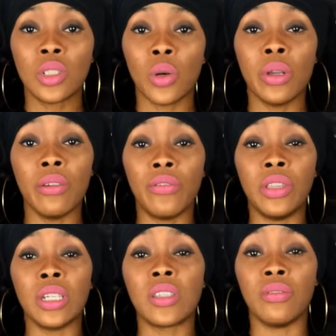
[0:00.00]
So
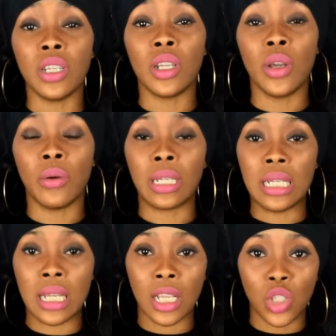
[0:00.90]
if this video
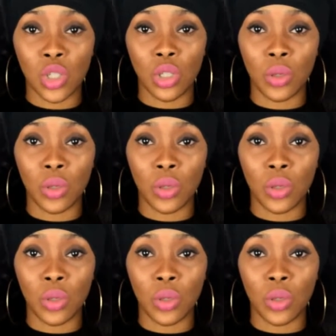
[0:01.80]
connects